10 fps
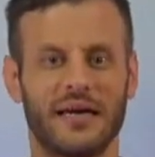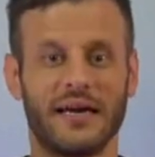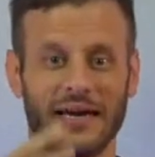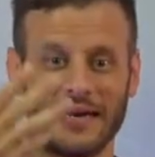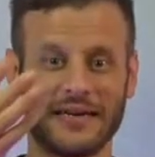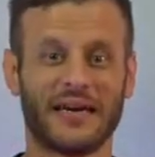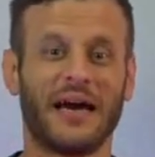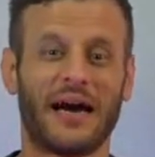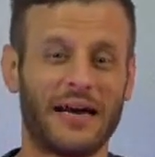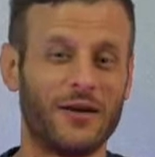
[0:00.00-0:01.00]
And
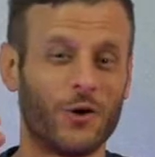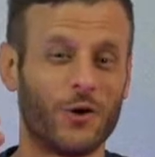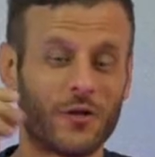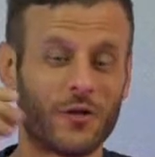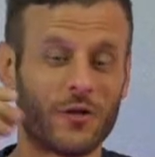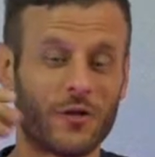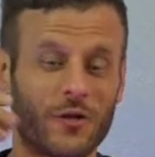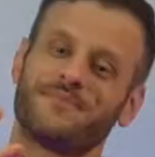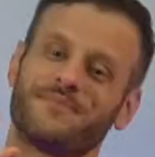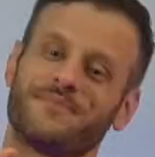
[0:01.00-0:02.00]
I know that
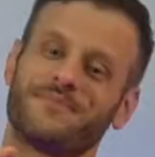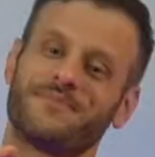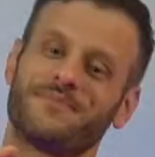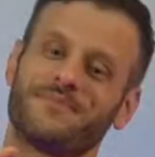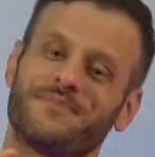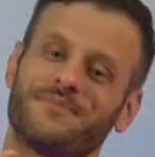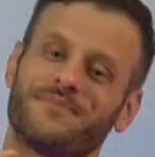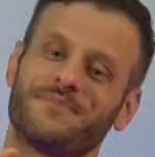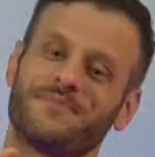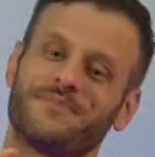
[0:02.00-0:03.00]
I've actually had
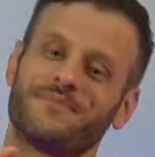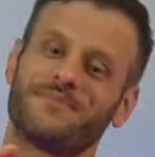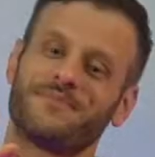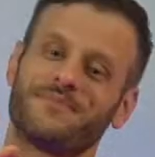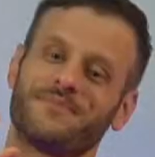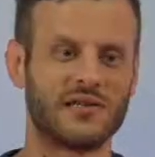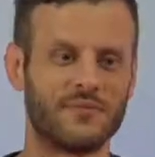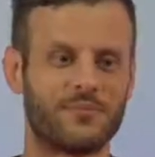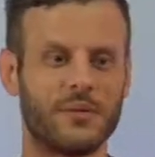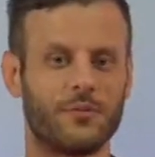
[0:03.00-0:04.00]
talks with friends
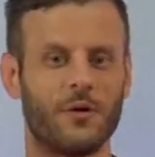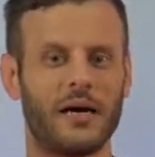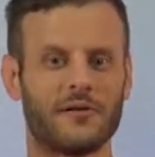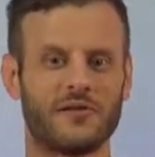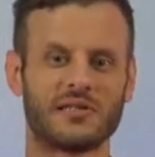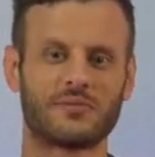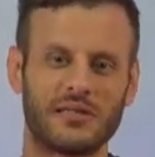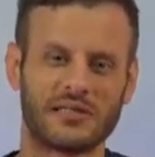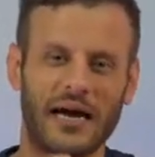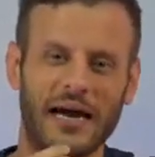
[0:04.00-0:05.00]
and people about this,
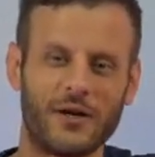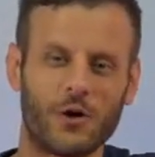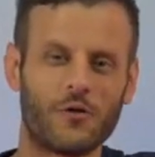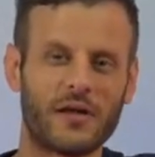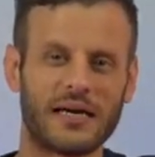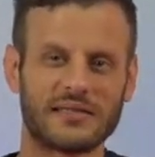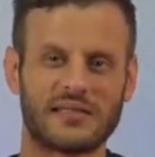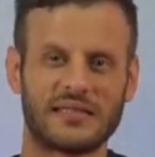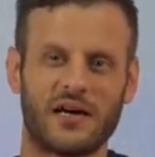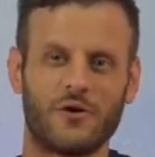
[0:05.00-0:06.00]
because I know that
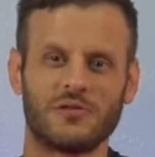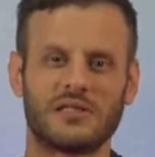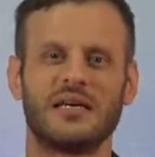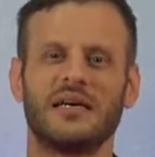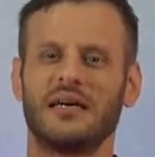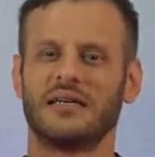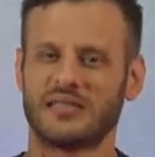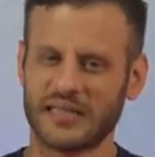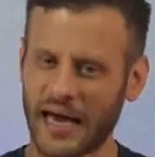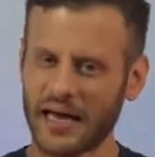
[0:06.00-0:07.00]
sounds
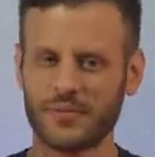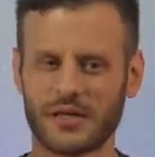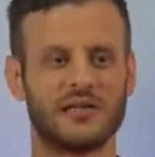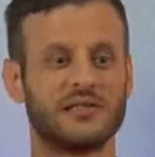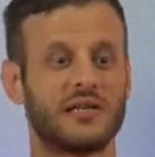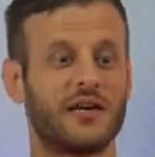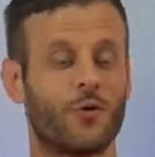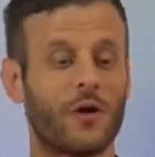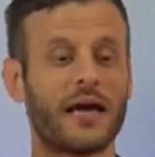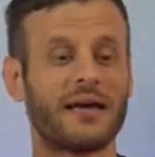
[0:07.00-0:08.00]
sad, because in a
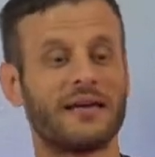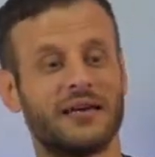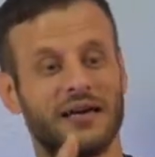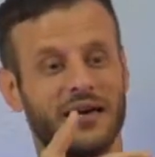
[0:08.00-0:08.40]
way,